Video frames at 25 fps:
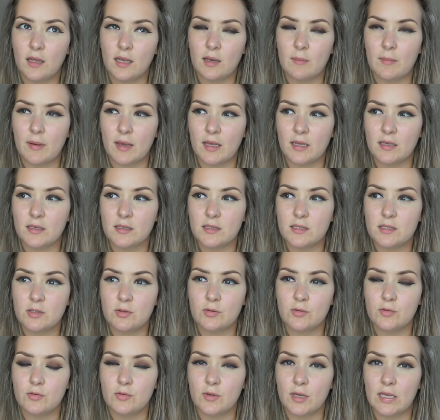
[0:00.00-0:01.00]
and a bit
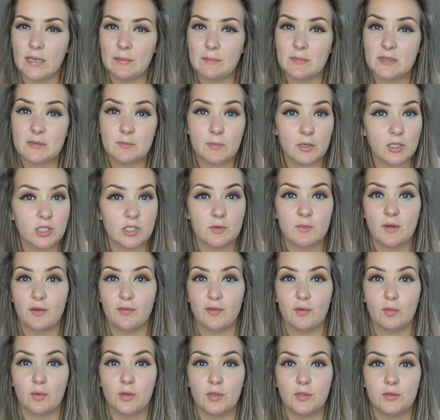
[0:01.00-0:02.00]
to smudge them if
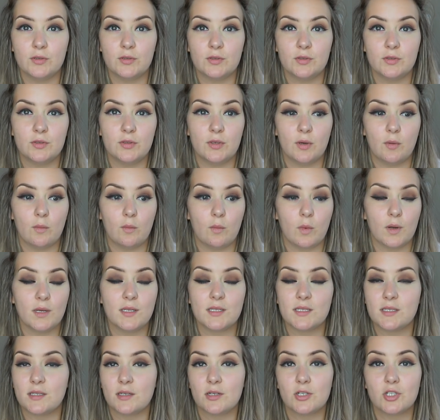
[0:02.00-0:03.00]
you want to.
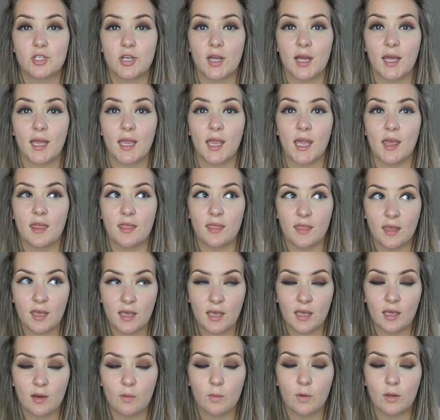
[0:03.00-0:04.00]
Once they're dry,
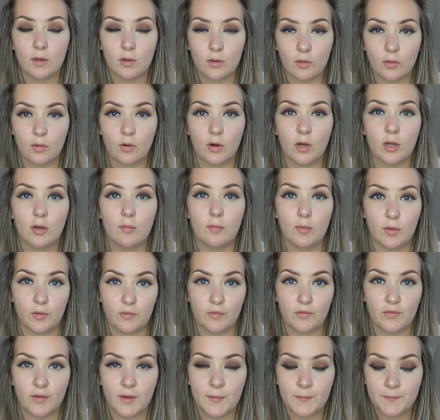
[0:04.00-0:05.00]
they will not move.
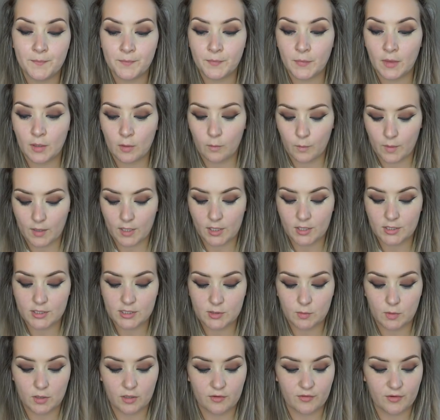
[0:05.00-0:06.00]
when I used to
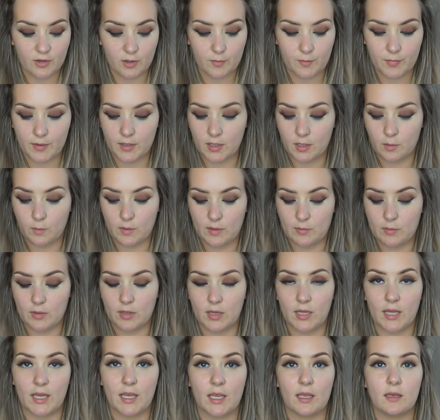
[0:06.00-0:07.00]
work for Urban, we would
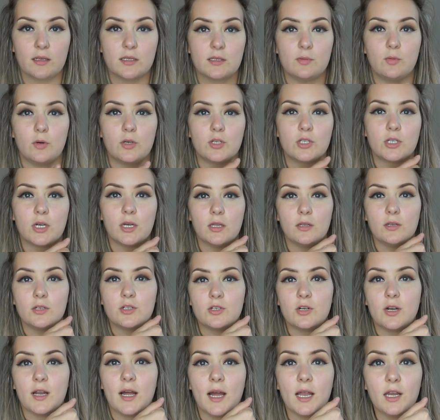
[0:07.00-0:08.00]
like swatch colours on
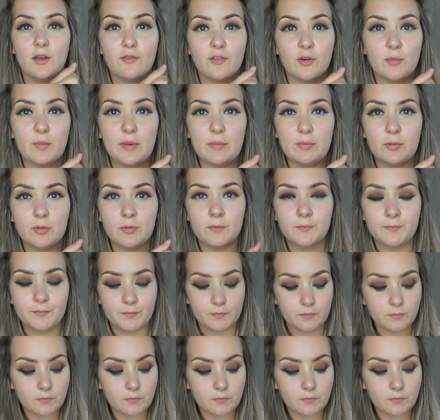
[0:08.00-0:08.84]
our hand for people.